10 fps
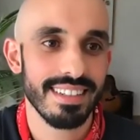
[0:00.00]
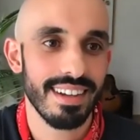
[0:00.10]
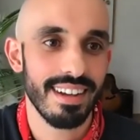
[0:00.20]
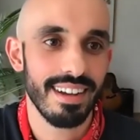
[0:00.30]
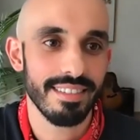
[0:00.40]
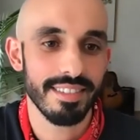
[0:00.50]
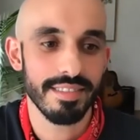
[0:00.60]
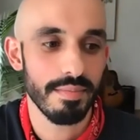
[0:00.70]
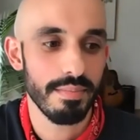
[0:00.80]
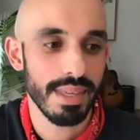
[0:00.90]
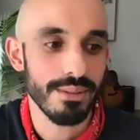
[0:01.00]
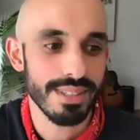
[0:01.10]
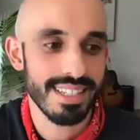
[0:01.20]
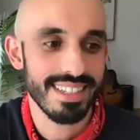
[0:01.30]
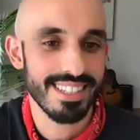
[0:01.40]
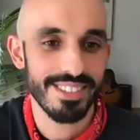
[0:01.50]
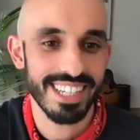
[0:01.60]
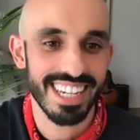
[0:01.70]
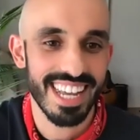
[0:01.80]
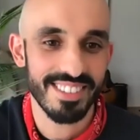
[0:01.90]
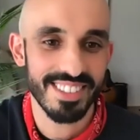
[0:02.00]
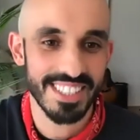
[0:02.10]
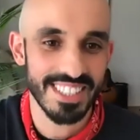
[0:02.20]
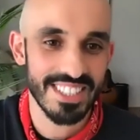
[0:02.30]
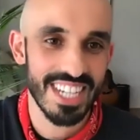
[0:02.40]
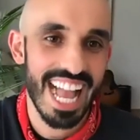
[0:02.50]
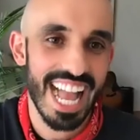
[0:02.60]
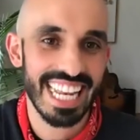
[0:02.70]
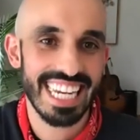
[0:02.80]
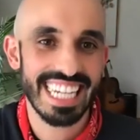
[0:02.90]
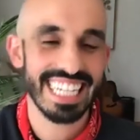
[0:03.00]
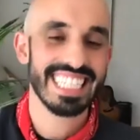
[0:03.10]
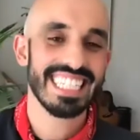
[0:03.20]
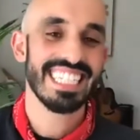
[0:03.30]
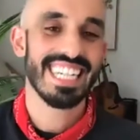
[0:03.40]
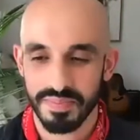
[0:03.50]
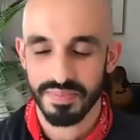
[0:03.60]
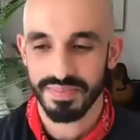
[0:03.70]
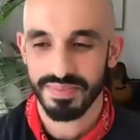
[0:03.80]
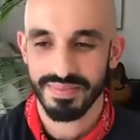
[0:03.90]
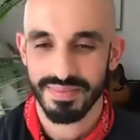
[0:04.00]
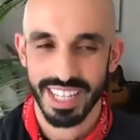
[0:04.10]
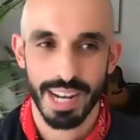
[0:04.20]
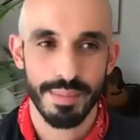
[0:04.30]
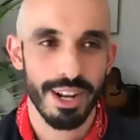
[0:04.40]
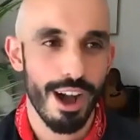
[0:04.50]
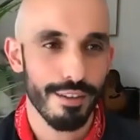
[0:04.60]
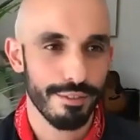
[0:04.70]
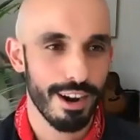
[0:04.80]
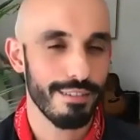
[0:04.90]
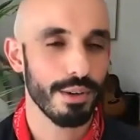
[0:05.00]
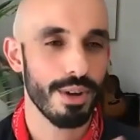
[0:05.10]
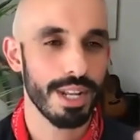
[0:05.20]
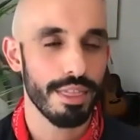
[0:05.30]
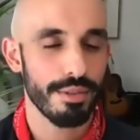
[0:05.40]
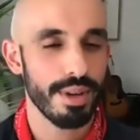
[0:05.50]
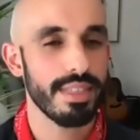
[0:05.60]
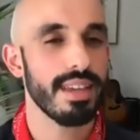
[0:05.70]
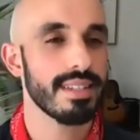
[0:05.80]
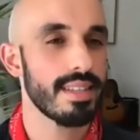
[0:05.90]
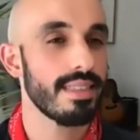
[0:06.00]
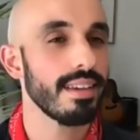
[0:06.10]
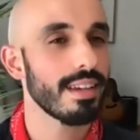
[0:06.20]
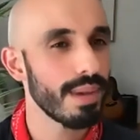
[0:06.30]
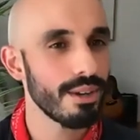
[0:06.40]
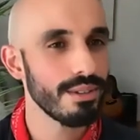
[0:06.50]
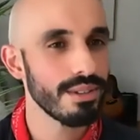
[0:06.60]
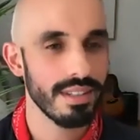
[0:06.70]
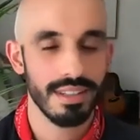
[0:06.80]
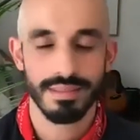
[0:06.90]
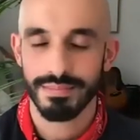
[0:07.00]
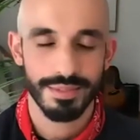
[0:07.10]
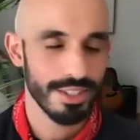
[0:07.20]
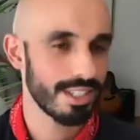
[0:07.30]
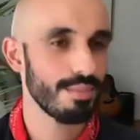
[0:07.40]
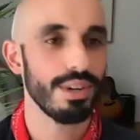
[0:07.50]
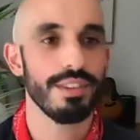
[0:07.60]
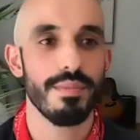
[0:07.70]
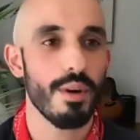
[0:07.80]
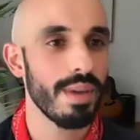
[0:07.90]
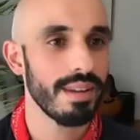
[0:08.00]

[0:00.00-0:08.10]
off of mute so we can have a little chat. And I'm going to offer everyone 3 things to think about, just a brief moment